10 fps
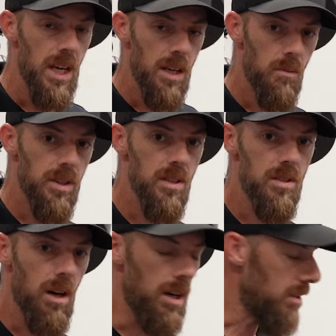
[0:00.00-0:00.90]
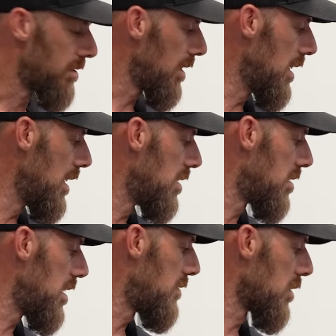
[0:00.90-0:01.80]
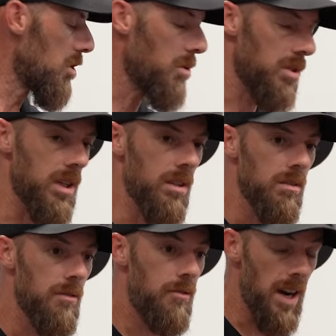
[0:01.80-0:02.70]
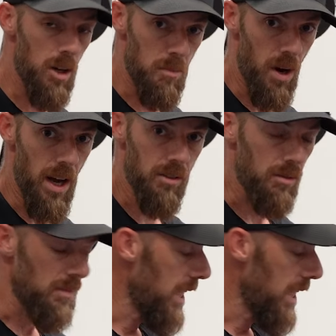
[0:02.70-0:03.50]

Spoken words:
And what this does is if you're using fired brass,